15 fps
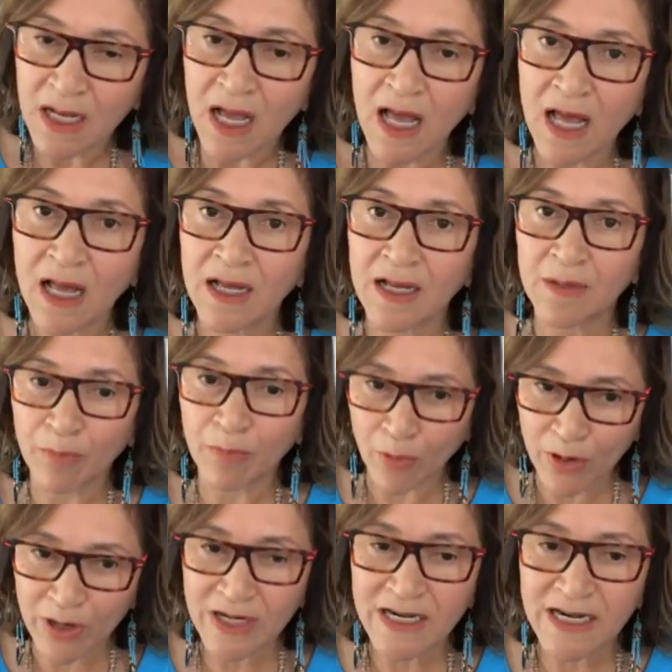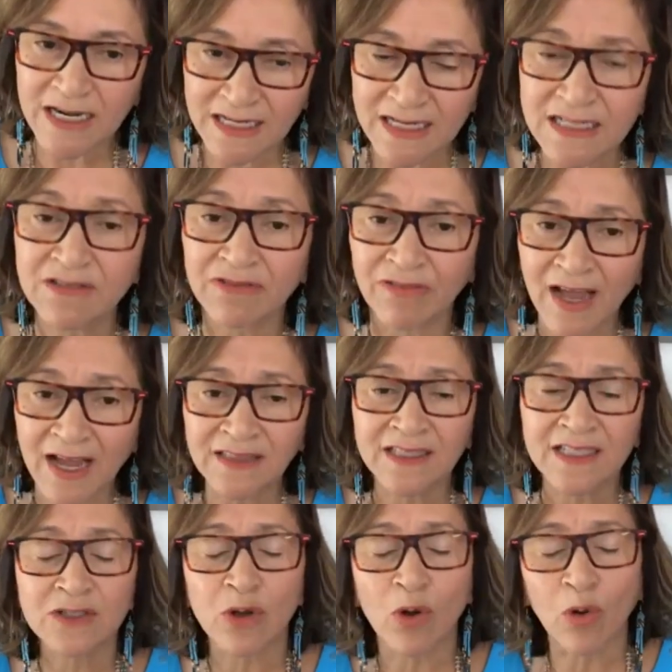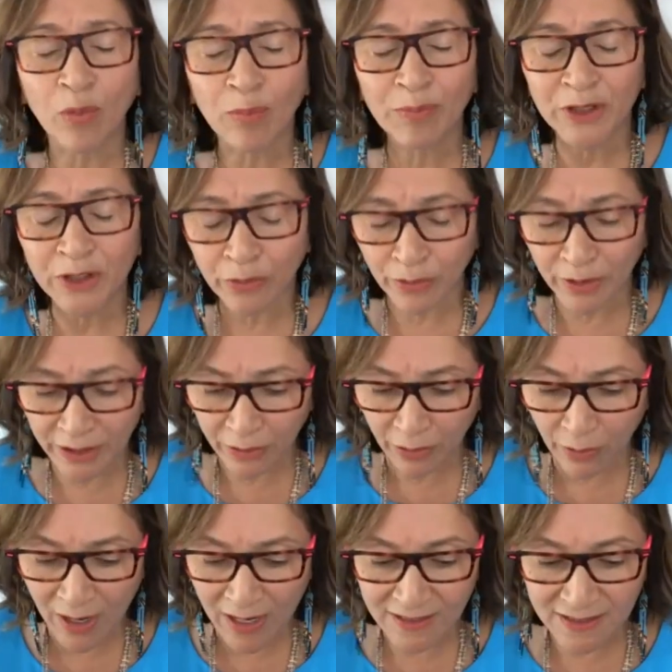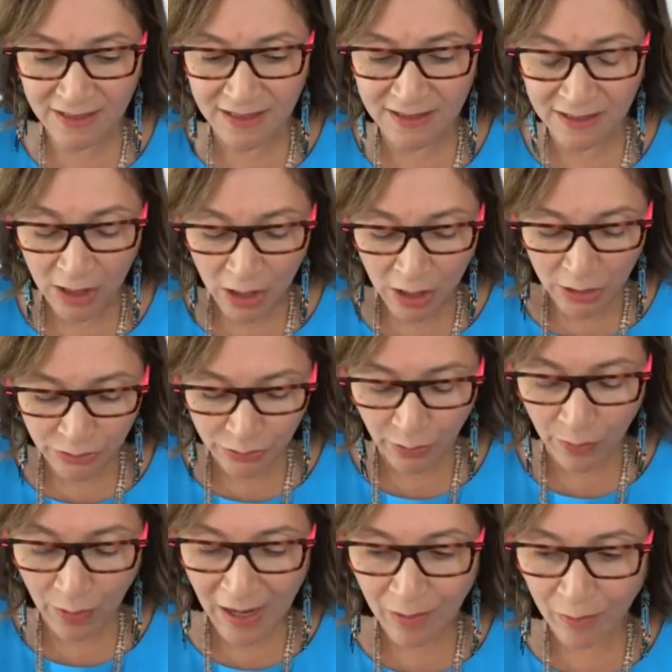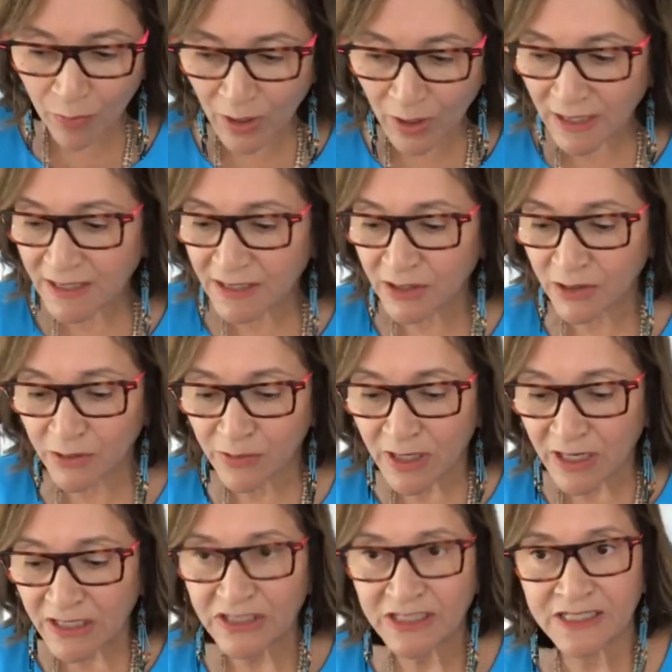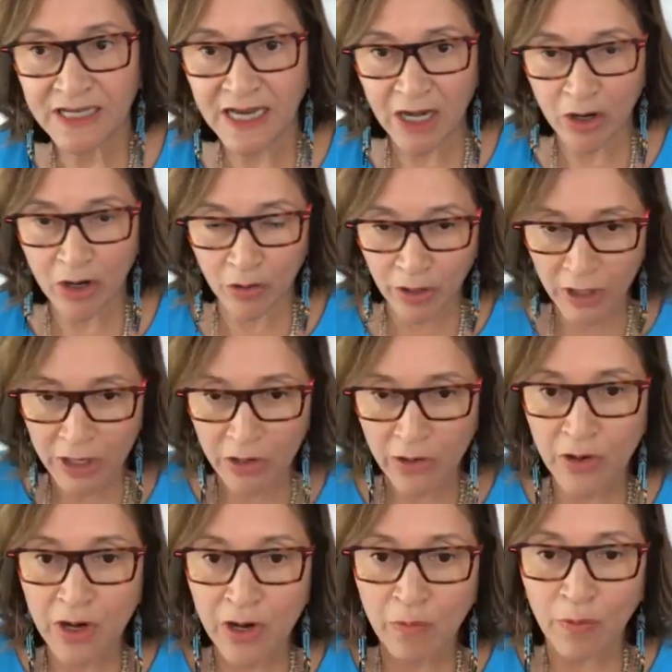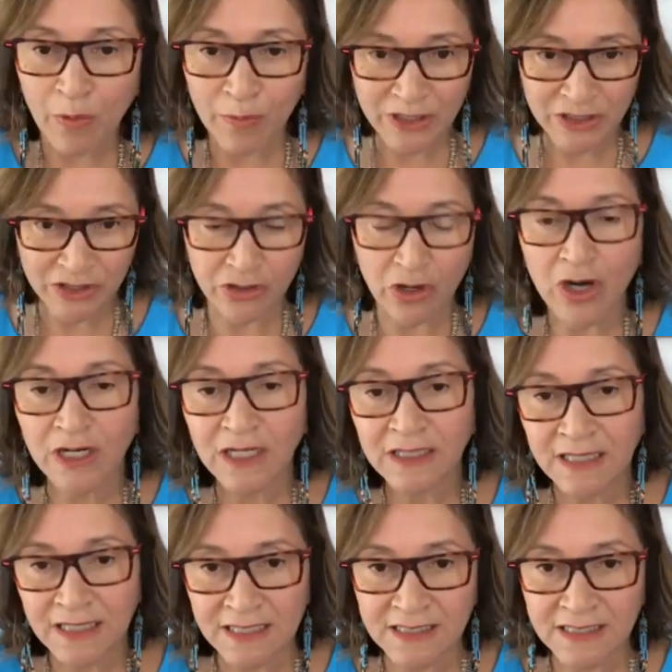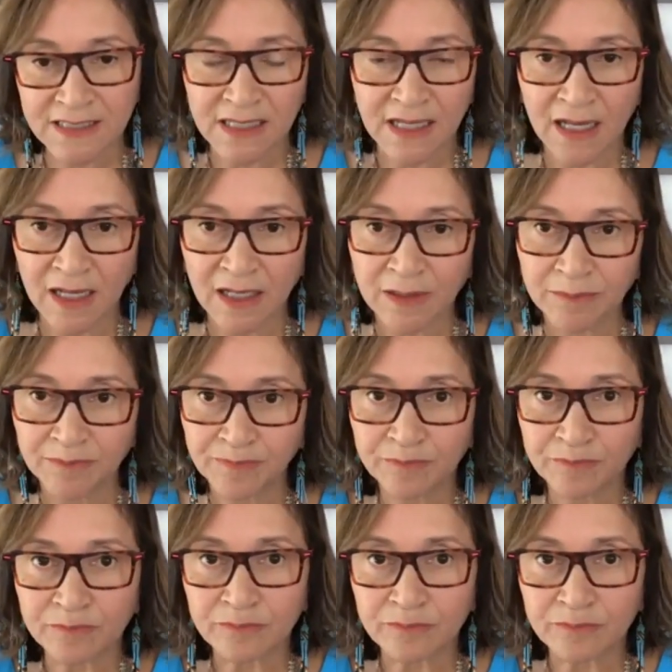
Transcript: uh, important in this fight, this opioid crisis? So I wanted to just say earlier when we started this um,